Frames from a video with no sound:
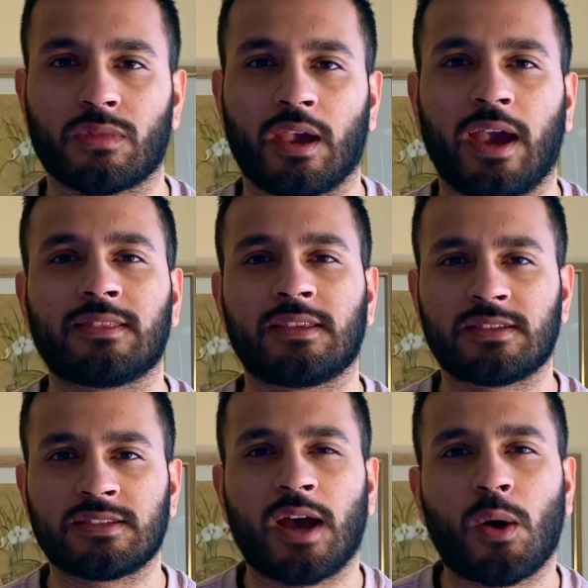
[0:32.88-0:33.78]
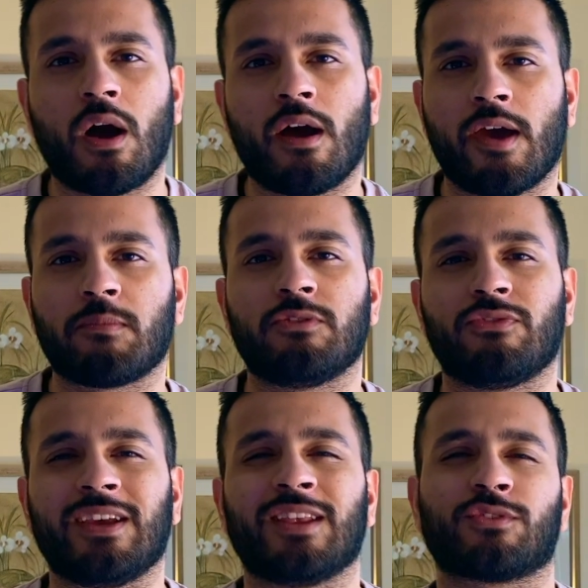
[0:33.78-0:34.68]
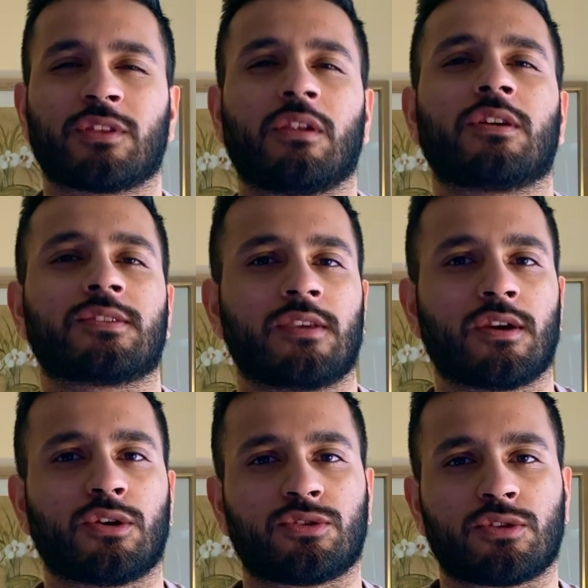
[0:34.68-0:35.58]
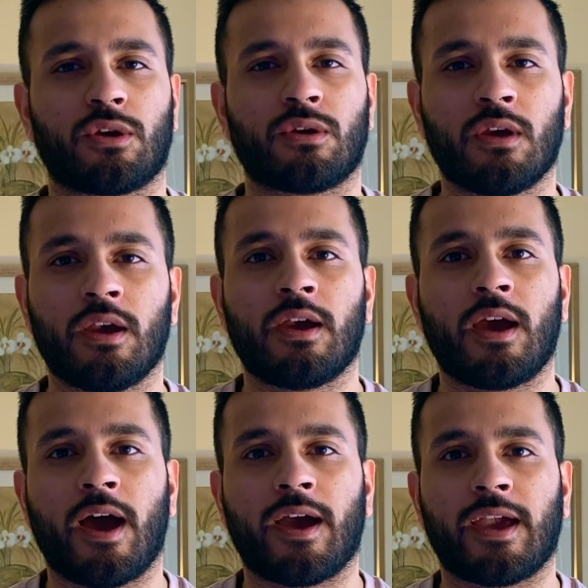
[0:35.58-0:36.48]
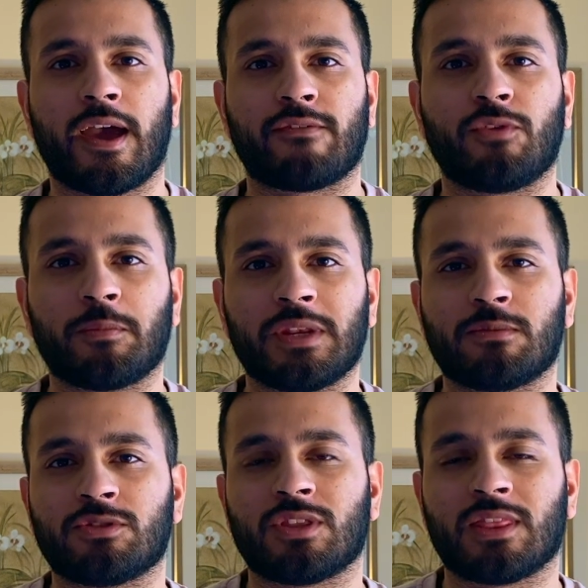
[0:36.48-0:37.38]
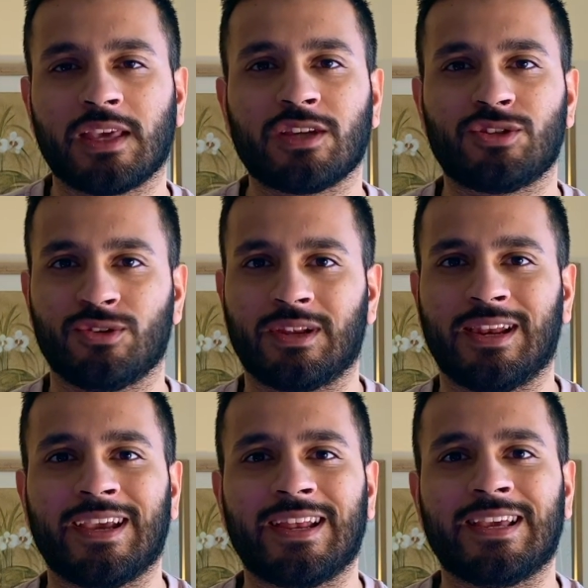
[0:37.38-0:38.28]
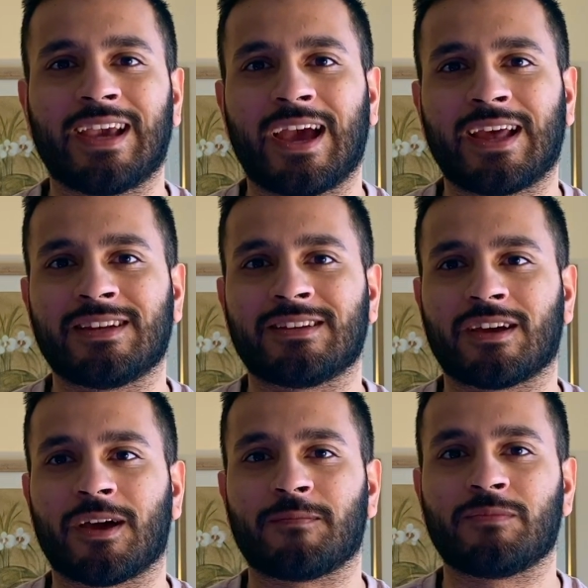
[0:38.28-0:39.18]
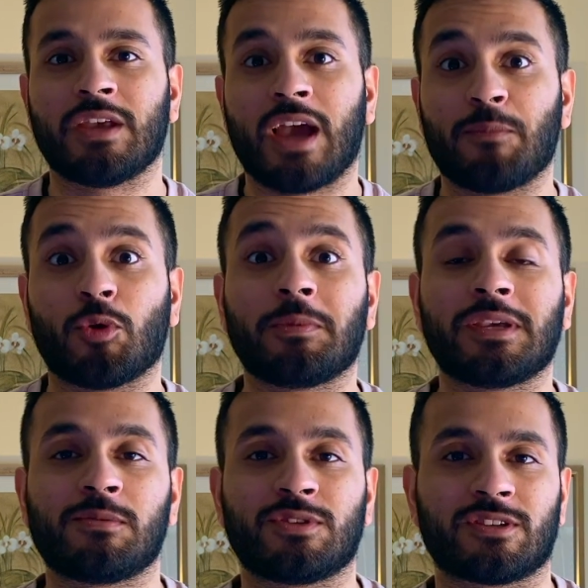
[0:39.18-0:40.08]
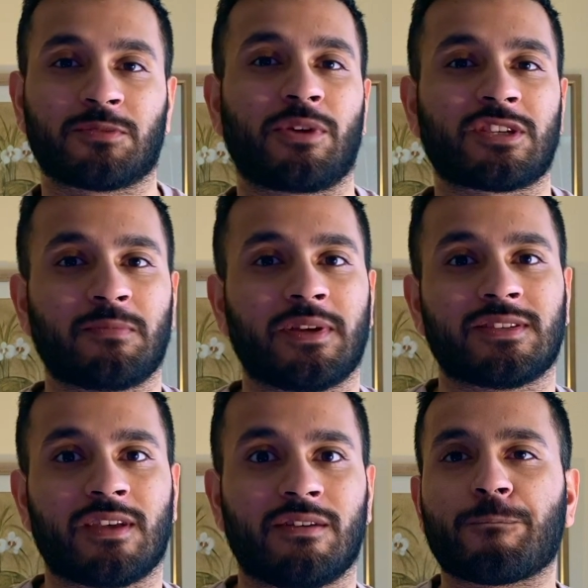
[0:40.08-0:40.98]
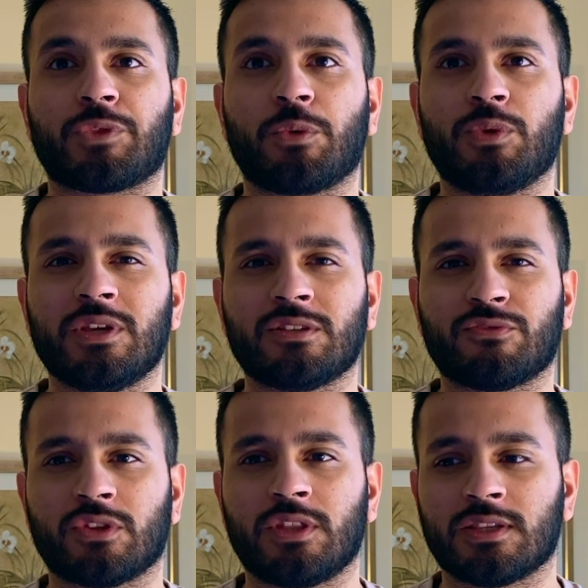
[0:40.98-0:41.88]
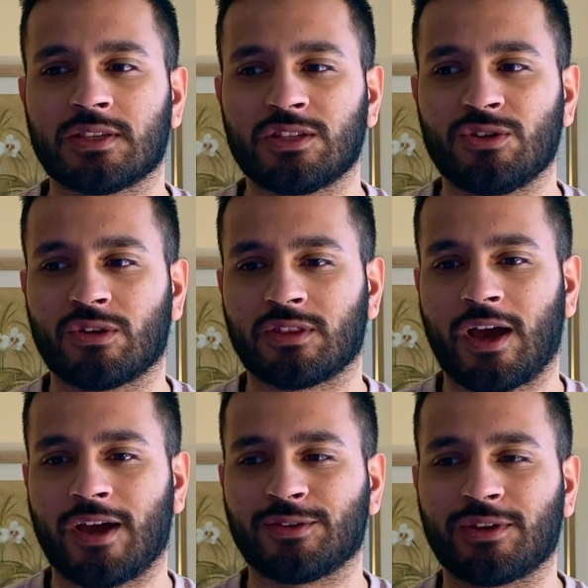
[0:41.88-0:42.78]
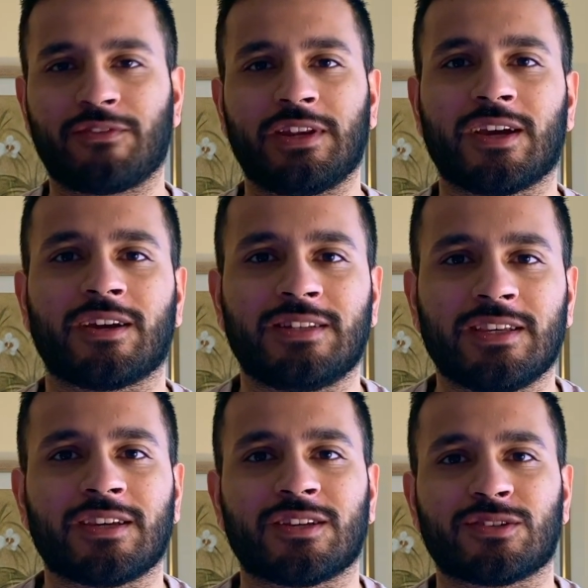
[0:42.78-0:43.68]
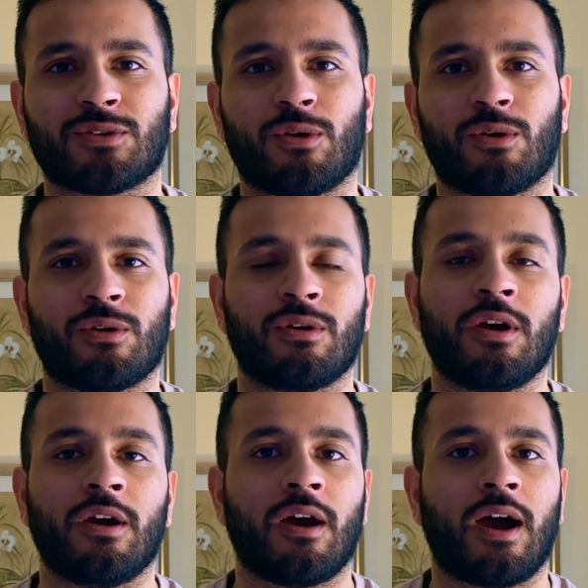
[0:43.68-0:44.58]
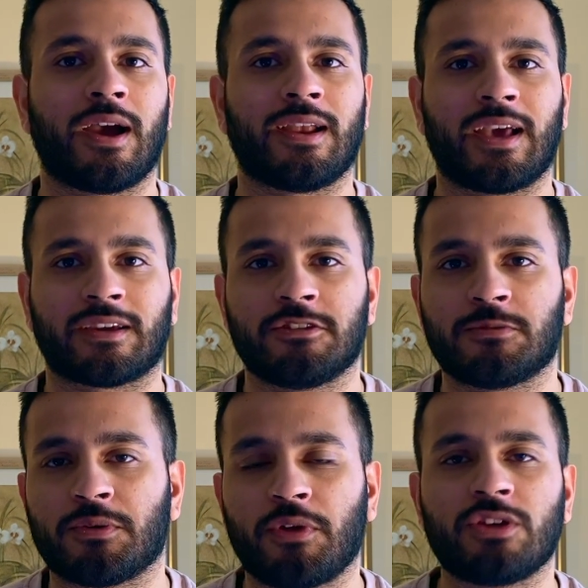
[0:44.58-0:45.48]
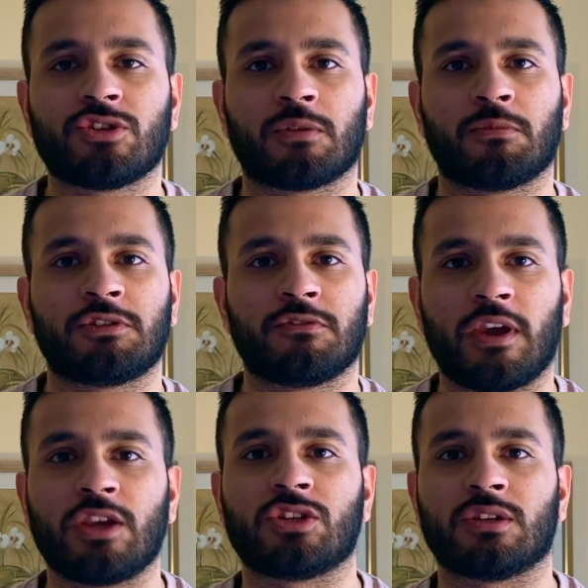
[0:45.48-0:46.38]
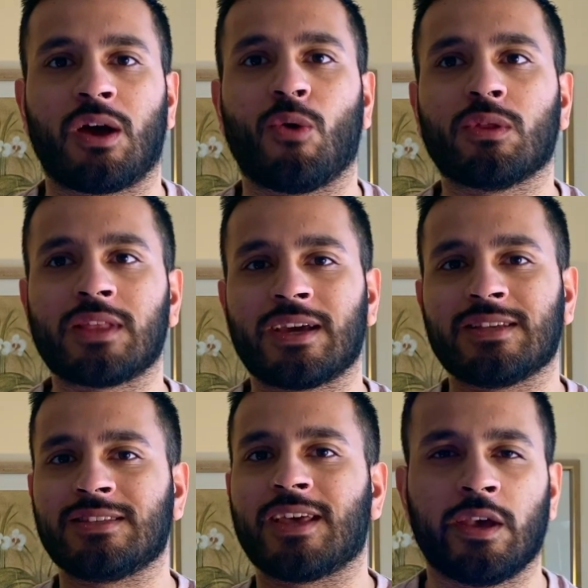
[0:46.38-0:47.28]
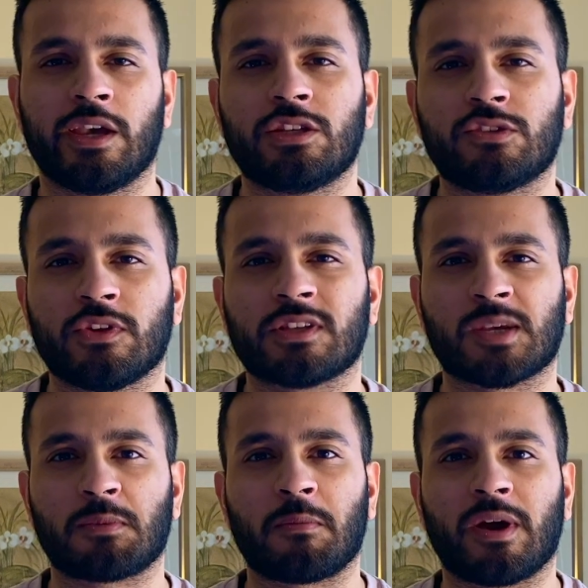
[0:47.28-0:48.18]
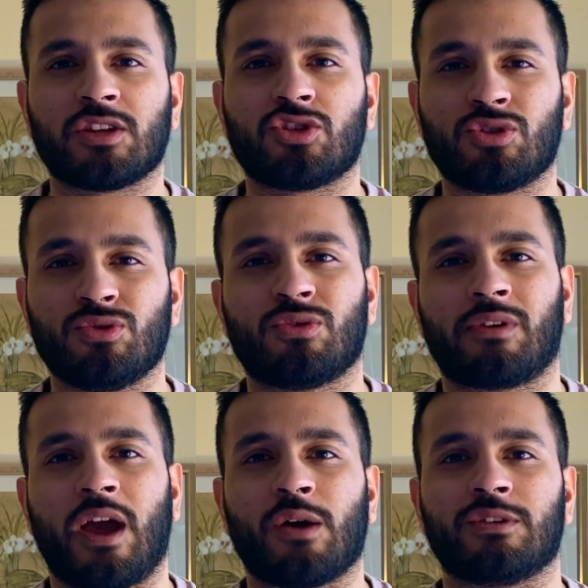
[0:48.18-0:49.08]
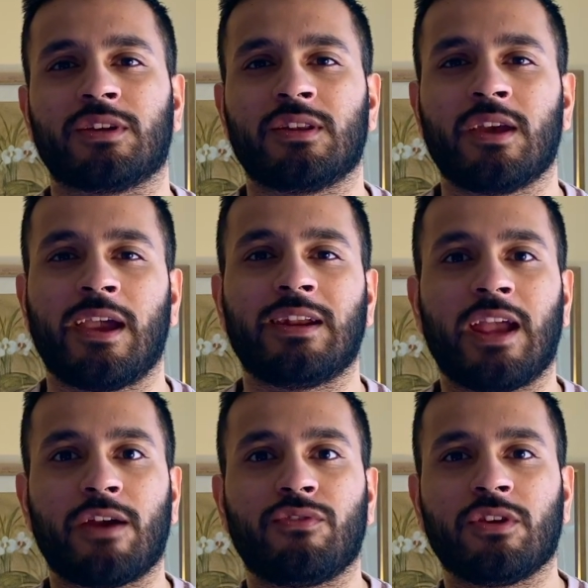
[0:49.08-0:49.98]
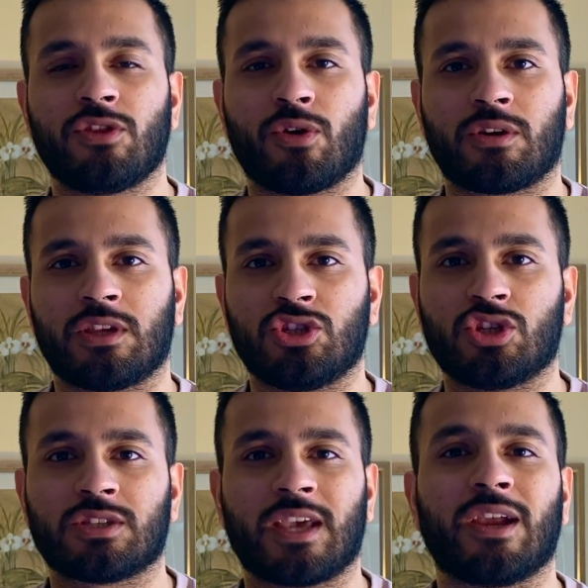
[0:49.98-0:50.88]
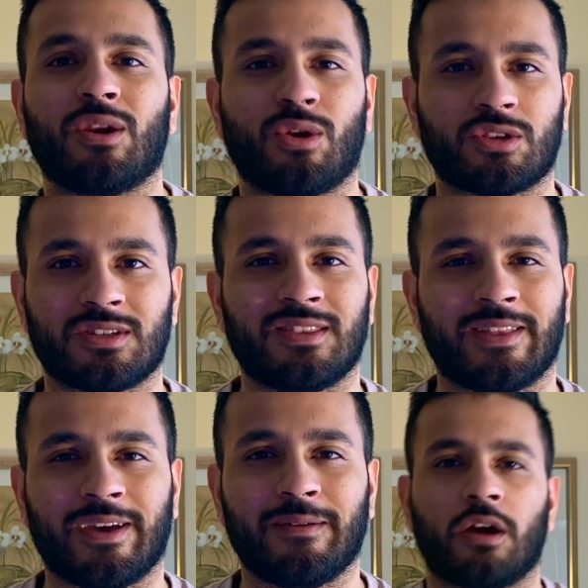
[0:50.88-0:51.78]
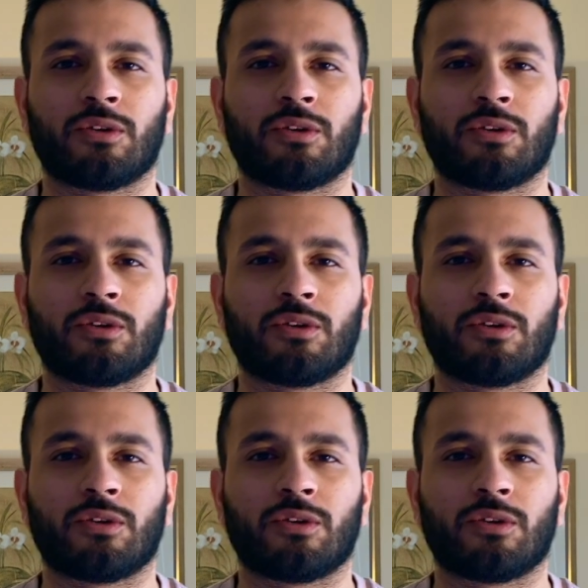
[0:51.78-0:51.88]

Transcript: And this is how I have been feeling for the last year or so. I have not been able to think too clearly, and I'm not being able to express myself. The reason for this is not that I don't have any ideas or I lack inspiration or motivation. All that is there. It just feels like my mind is too crowded and every thought is just getting lost in there.